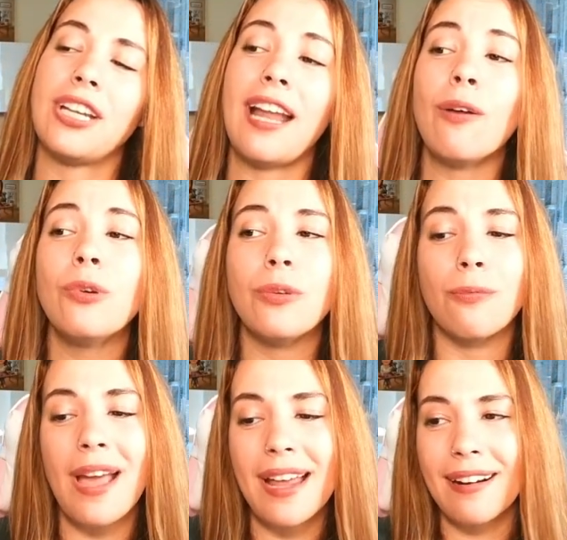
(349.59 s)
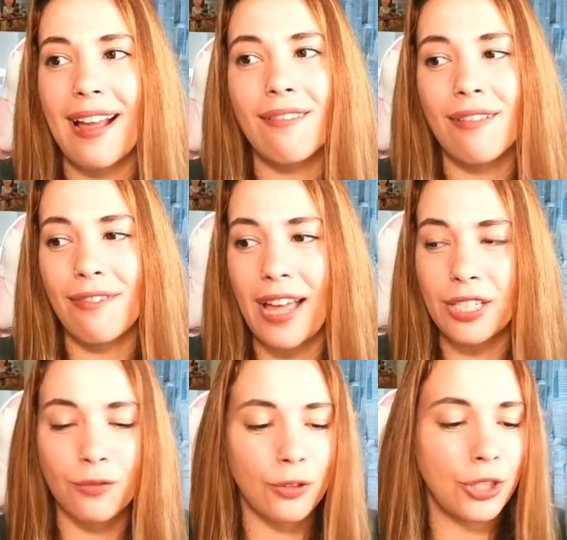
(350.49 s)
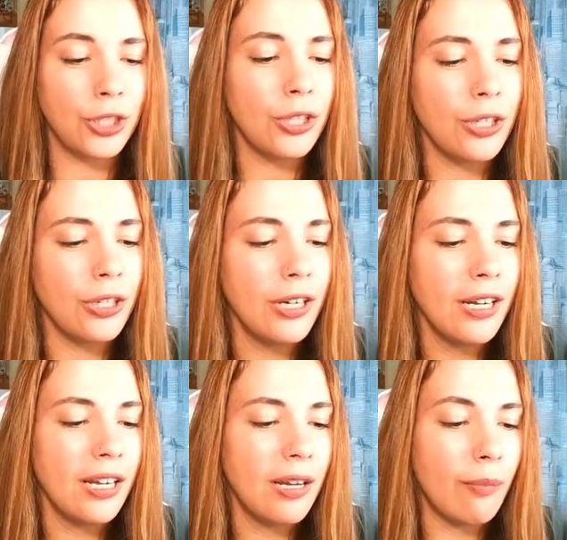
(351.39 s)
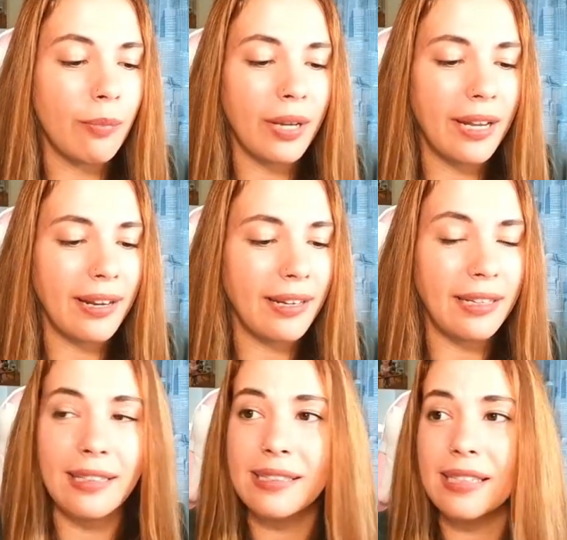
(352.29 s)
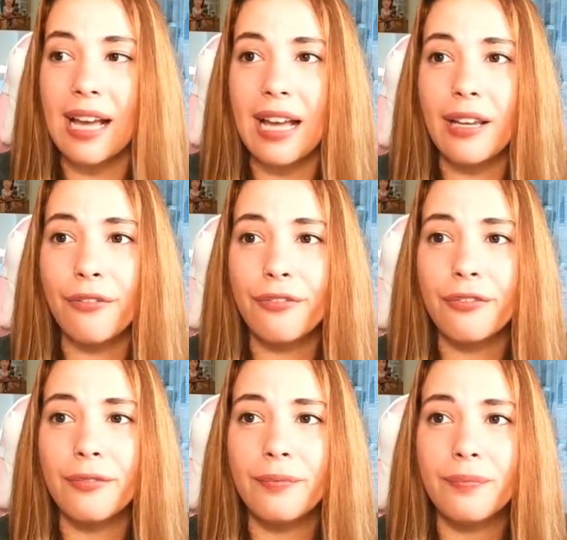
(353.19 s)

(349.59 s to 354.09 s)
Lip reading: And I would rather have a fetch for sure, but it is live.